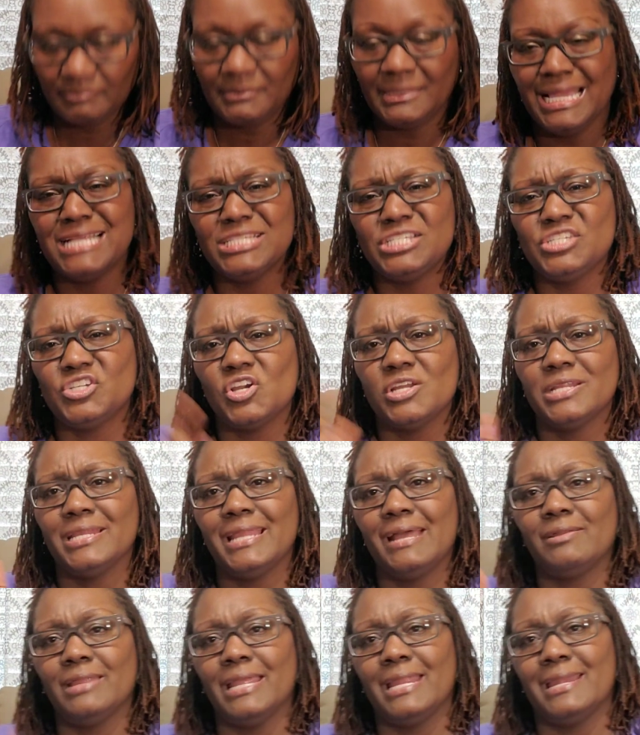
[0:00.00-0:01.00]
I started
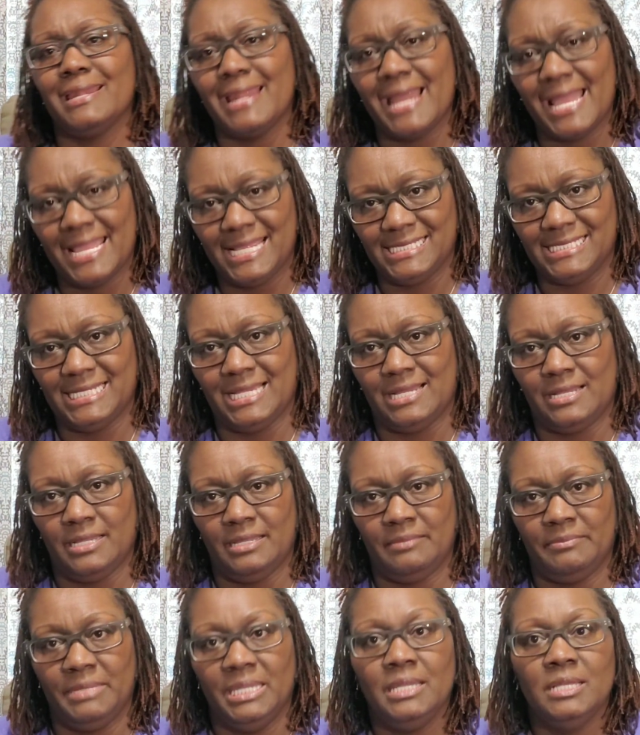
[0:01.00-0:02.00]
out at
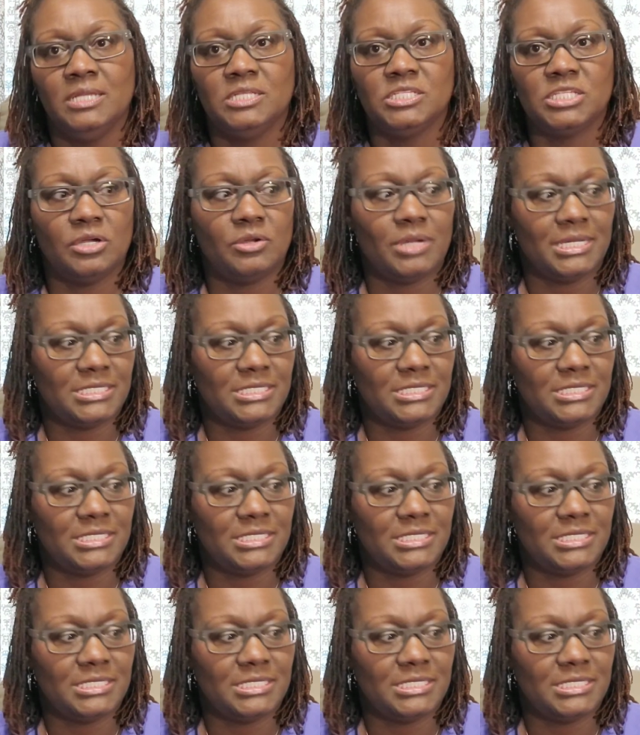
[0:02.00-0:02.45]
nighttime. So